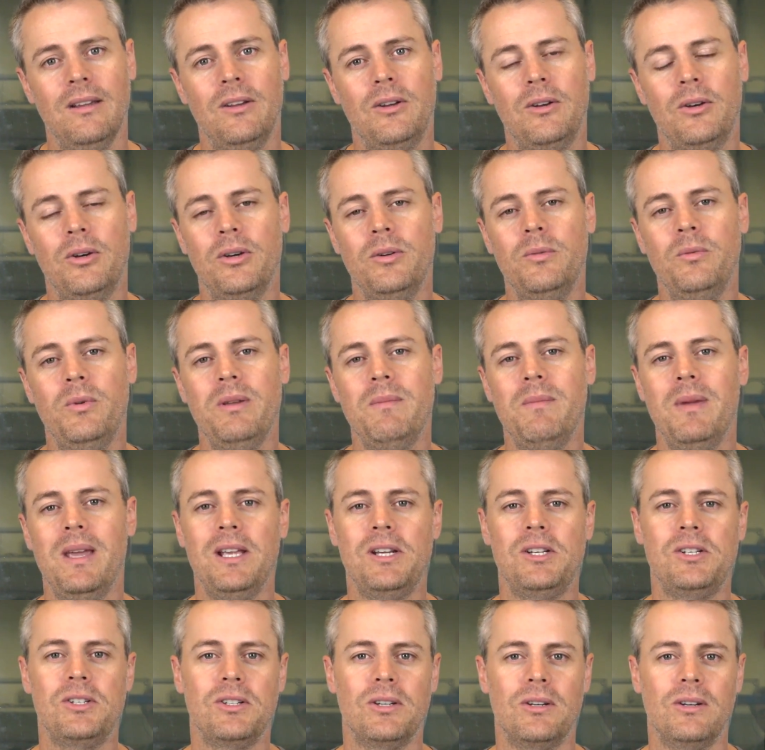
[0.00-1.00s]
could we
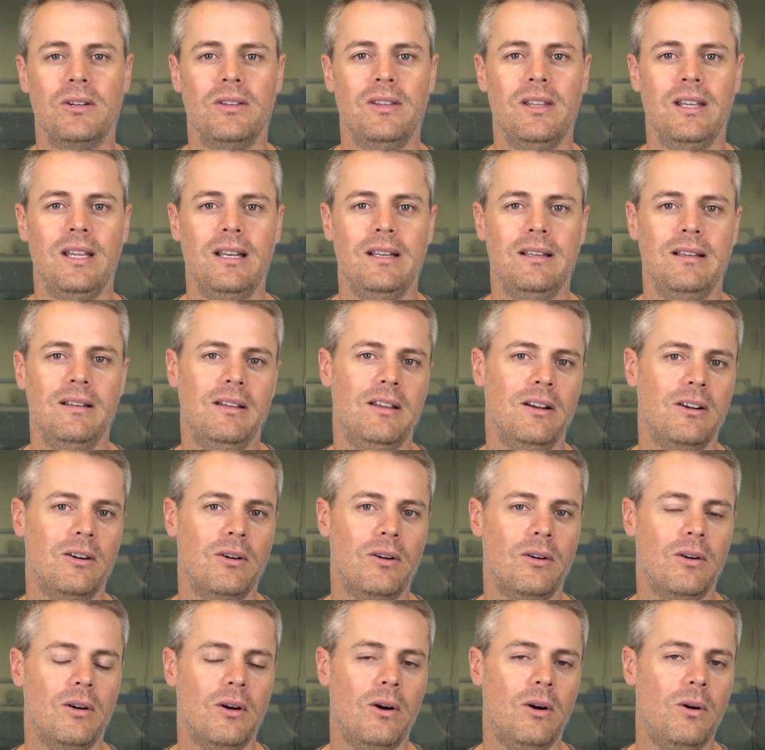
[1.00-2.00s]
make sure that there
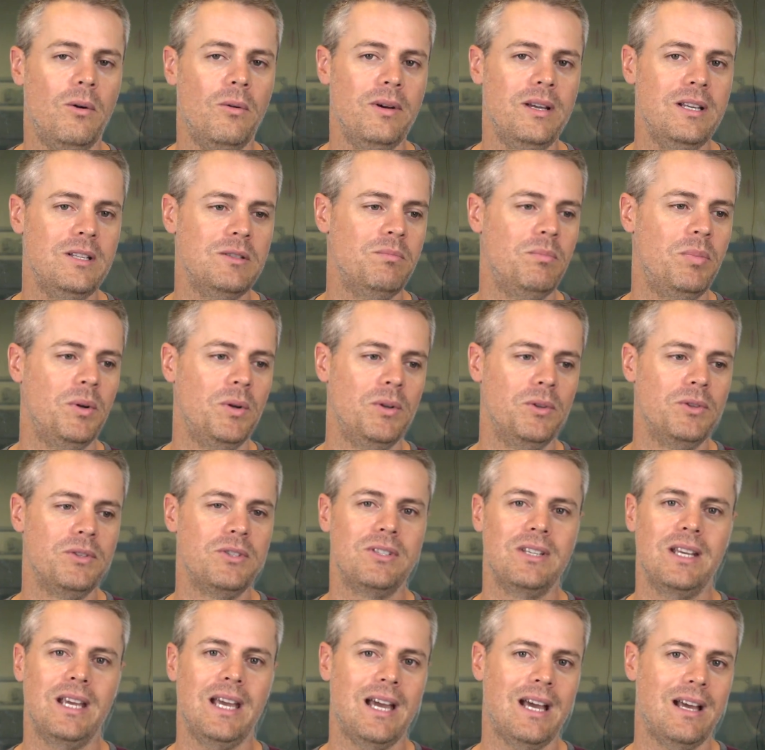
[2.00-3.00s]
are always
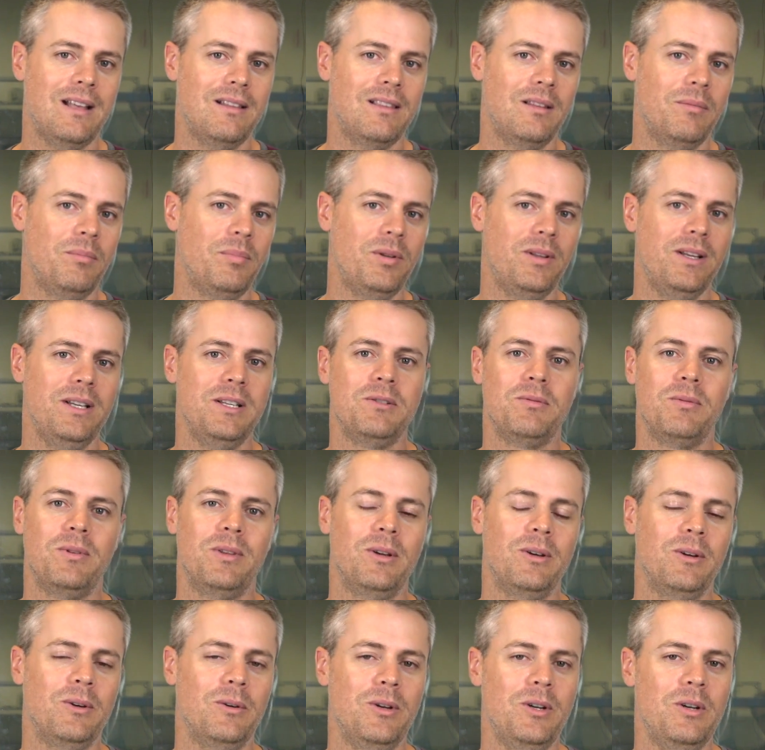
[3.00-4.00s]
bolts at the place where
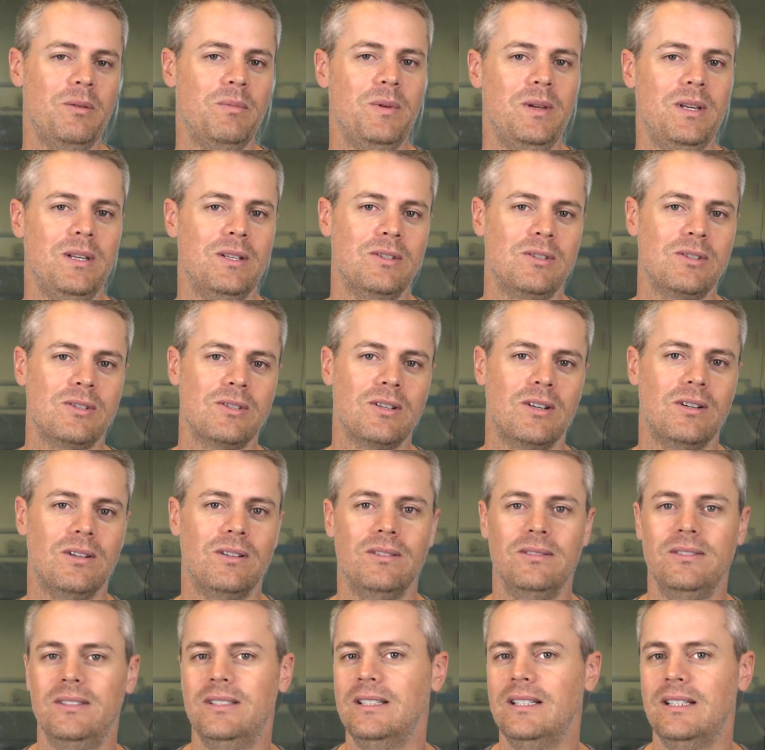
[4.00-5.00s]
they're going to be
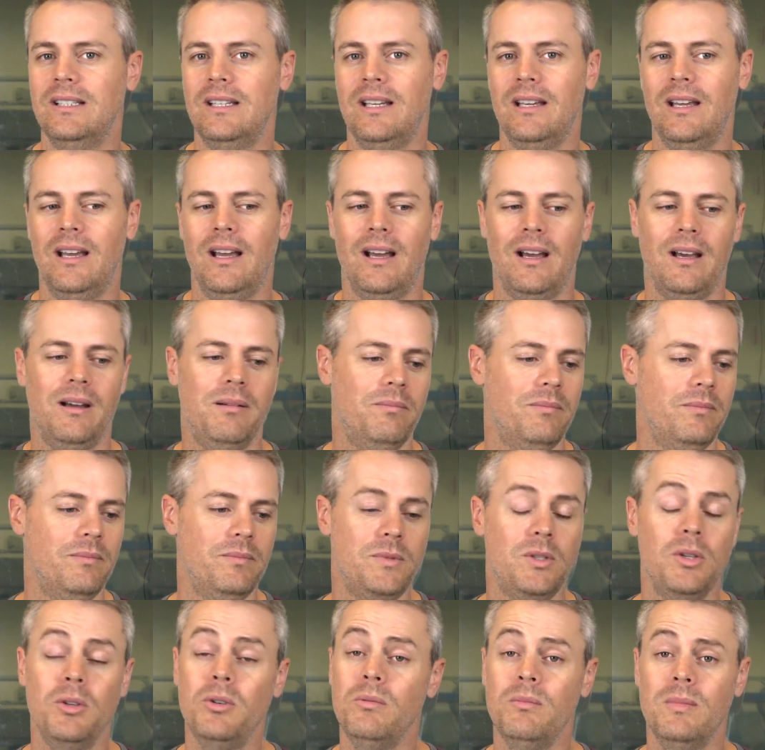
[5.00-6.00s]
installed
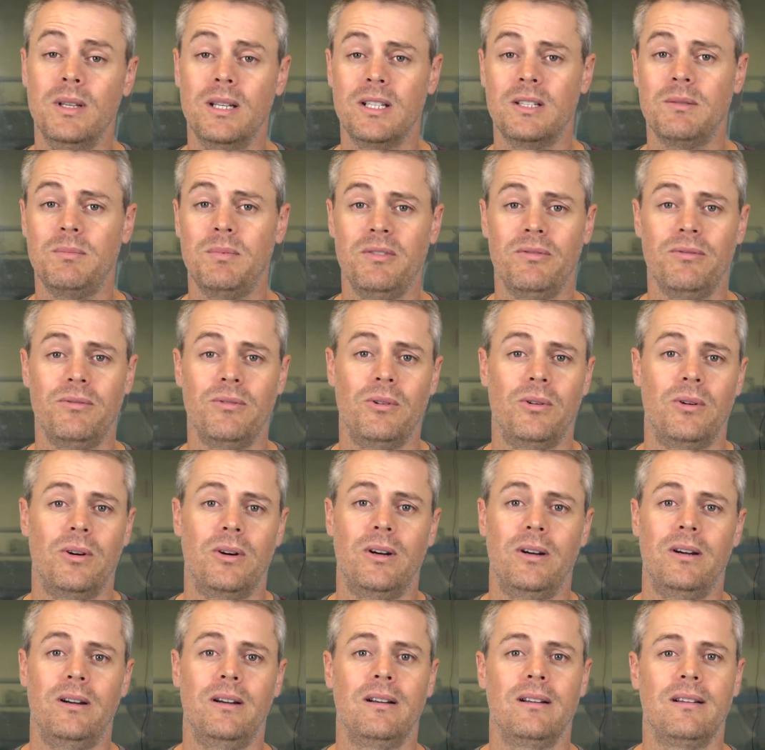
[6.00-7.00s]
2 minutes
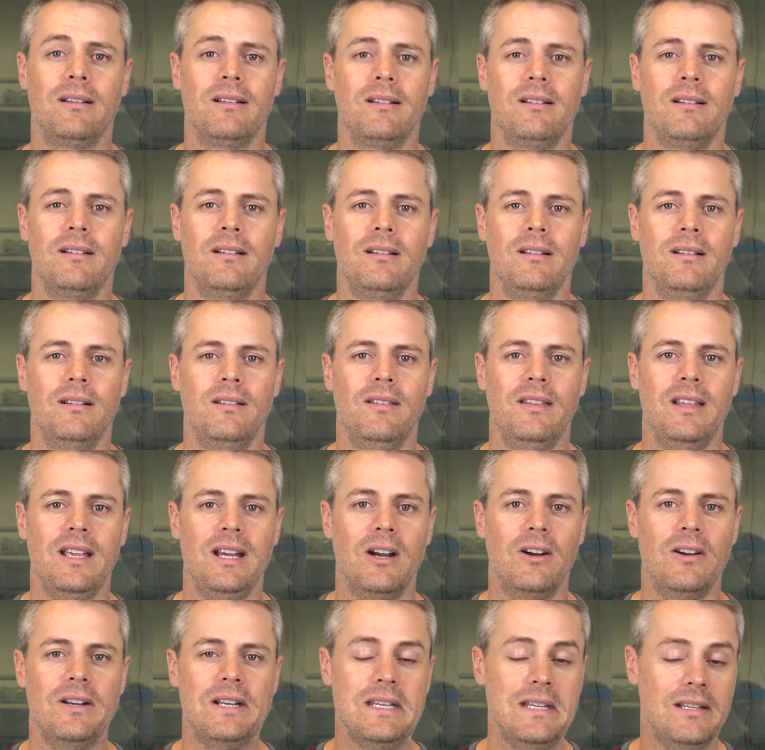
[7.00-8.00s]
before
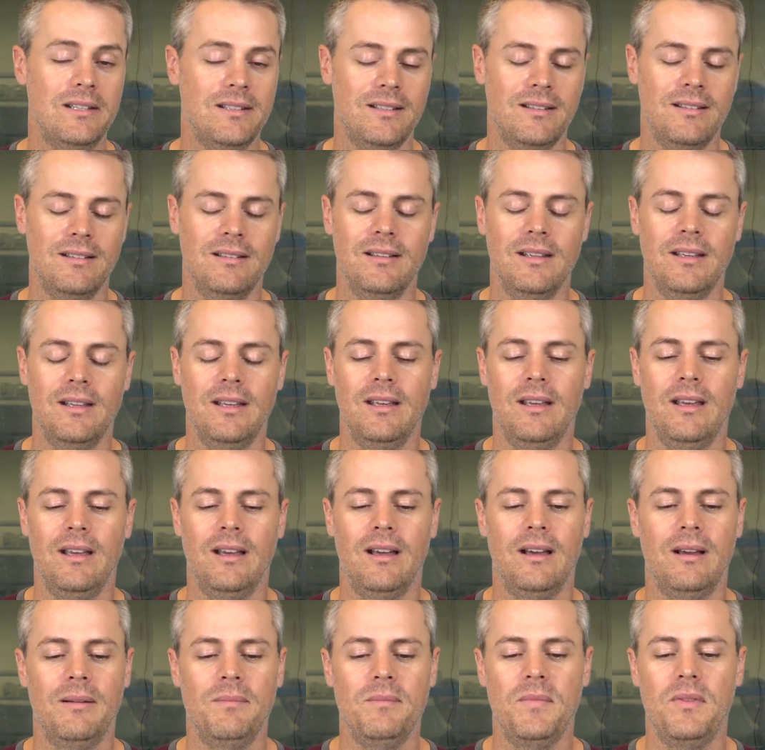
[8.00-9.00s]
they are needed?
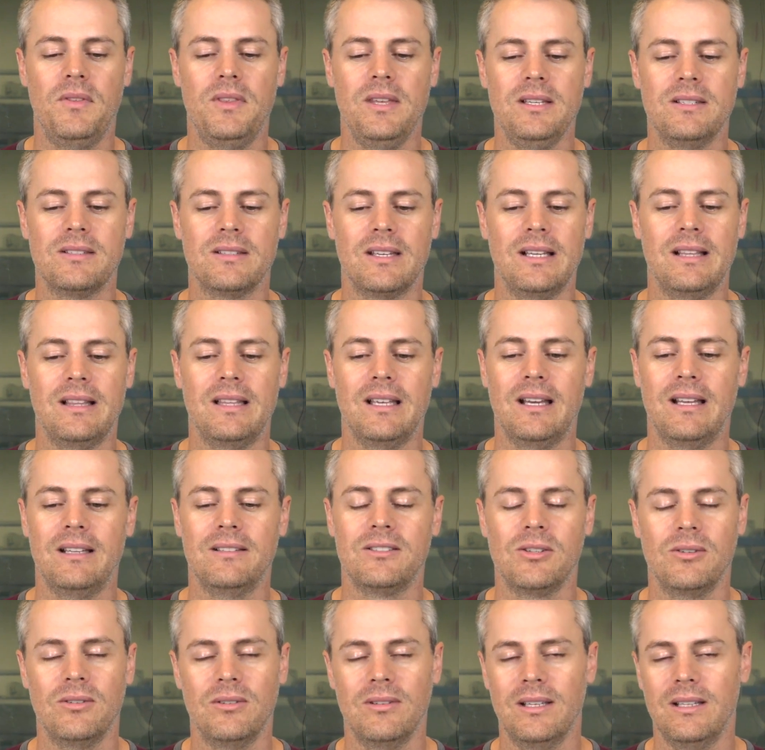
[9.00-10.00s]
Things like that.
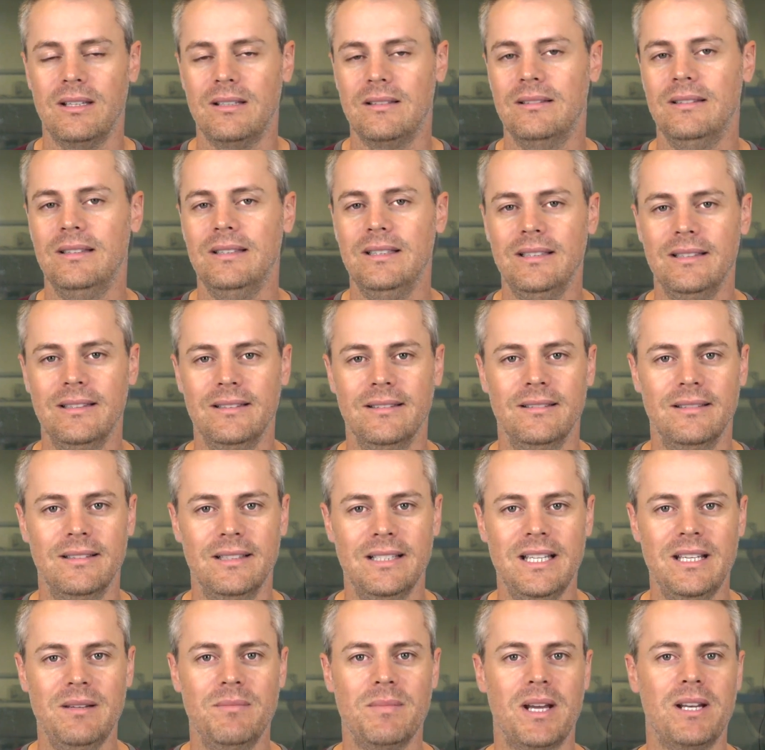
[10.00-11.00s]
So like
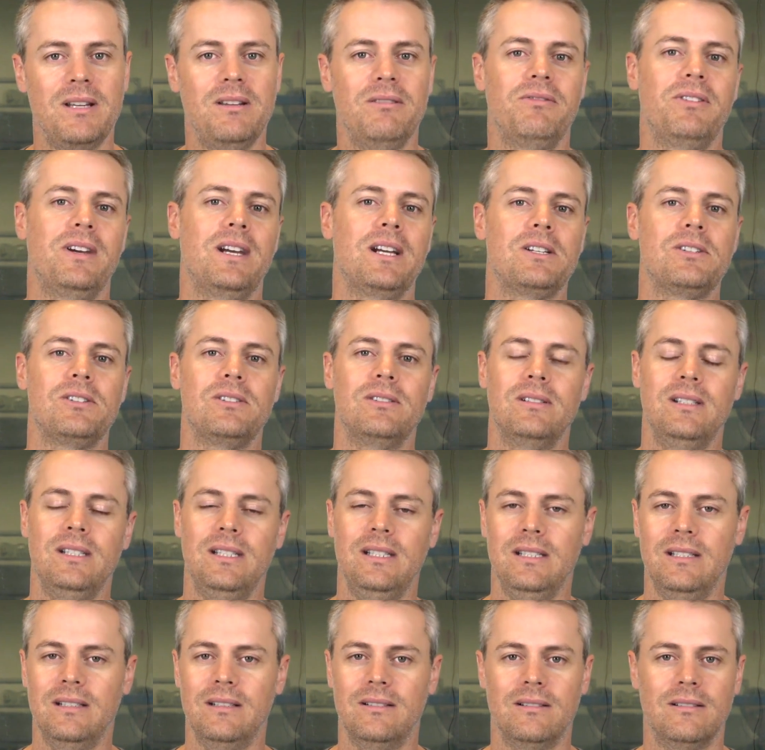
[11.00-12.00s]
lean
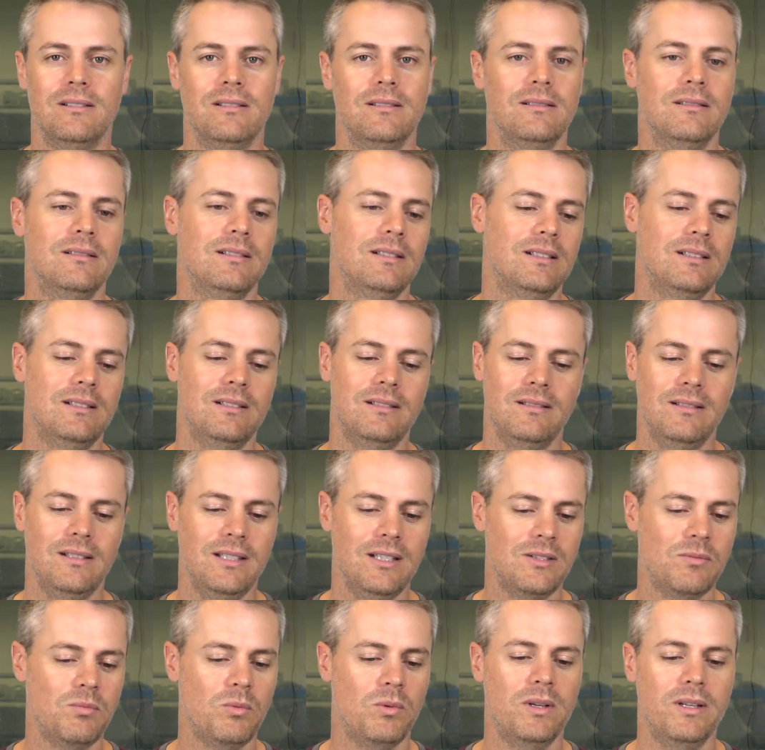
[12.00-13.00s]
manufacturing
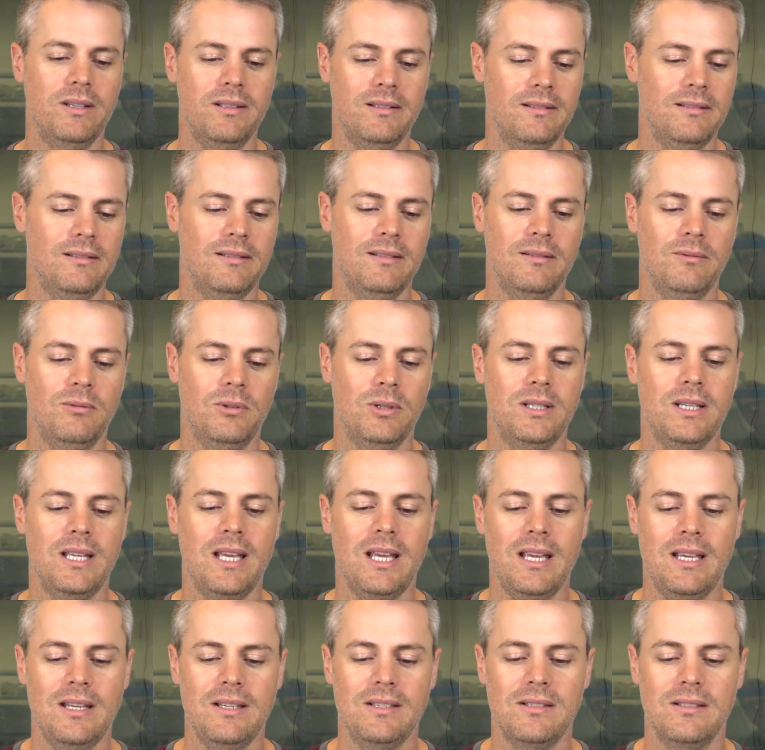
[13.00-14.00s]
is one
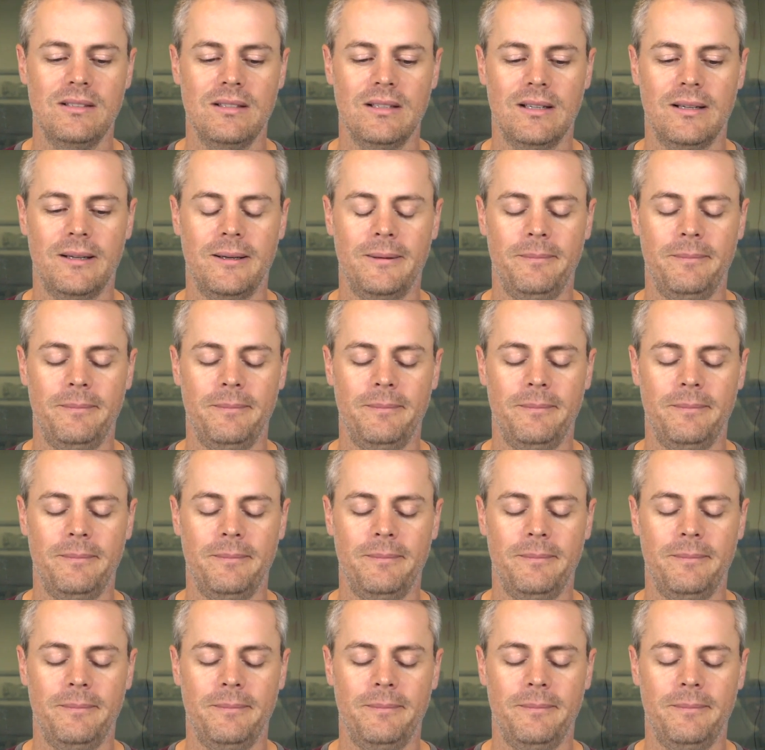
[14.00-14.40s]
case.